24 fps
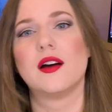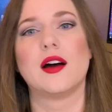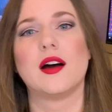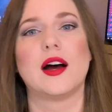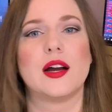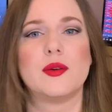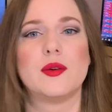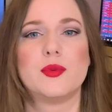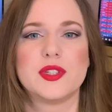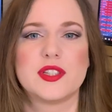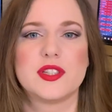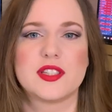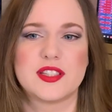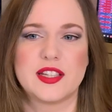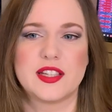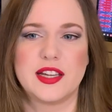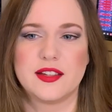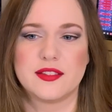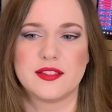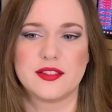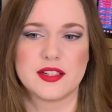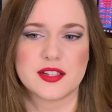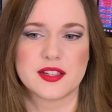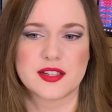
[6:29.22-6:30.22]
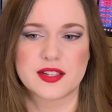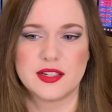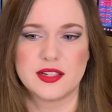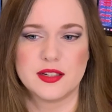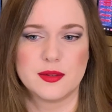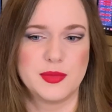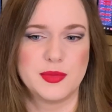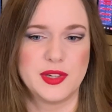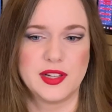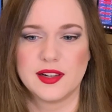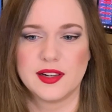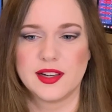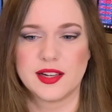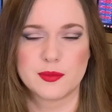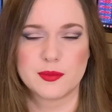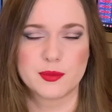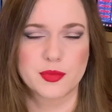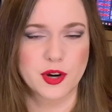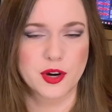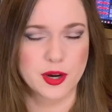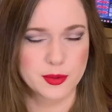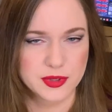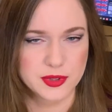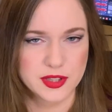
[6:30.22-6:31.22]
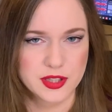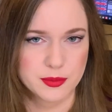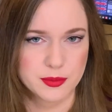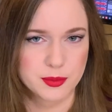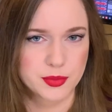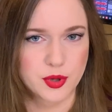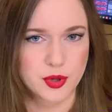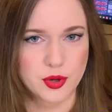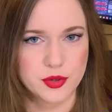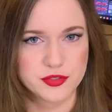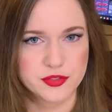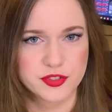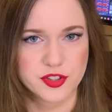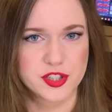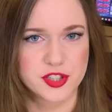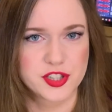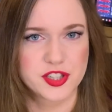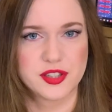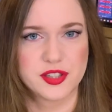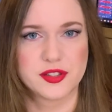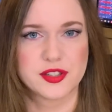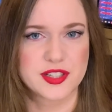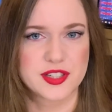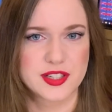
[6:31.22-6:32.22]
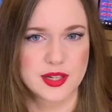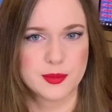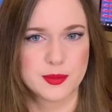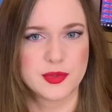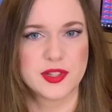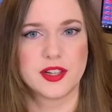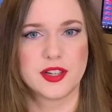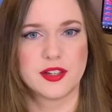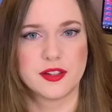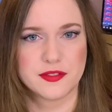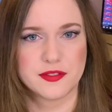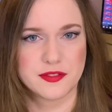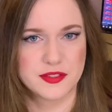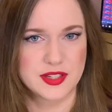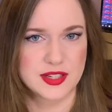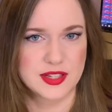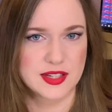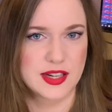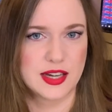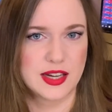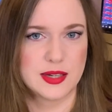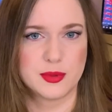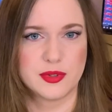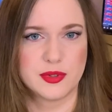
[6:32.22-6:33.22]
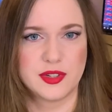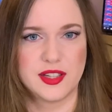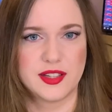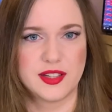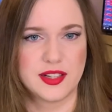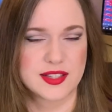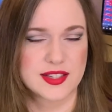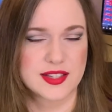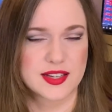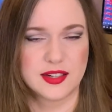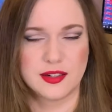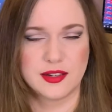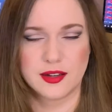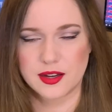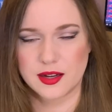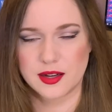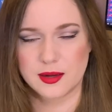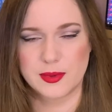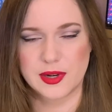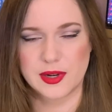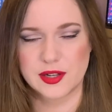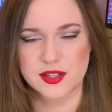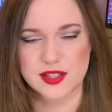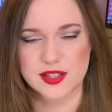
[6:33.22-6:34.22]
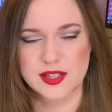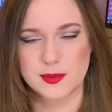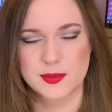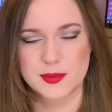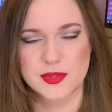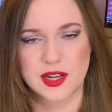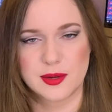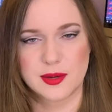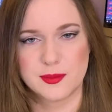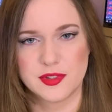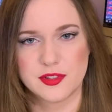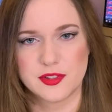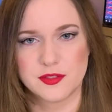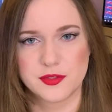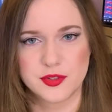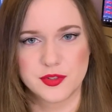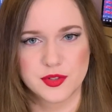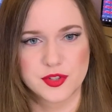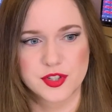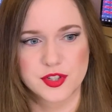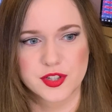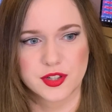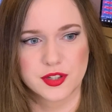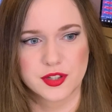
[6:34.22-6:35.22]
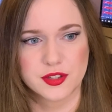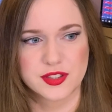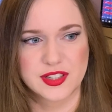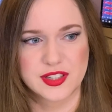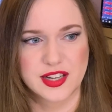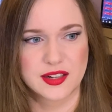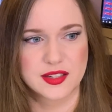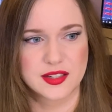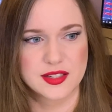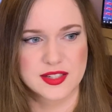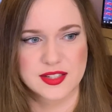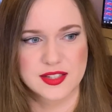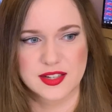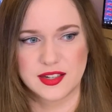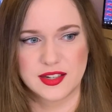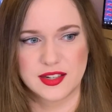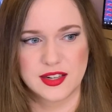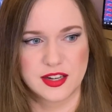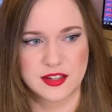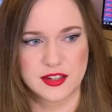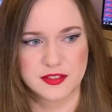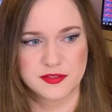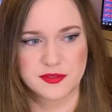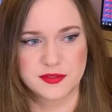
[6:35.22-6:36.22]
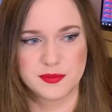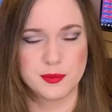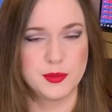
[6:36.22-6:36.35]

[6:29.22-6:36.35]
I would think there's going to be like probably a pro version or something of this library that's going to come out sometime in the future that is going to have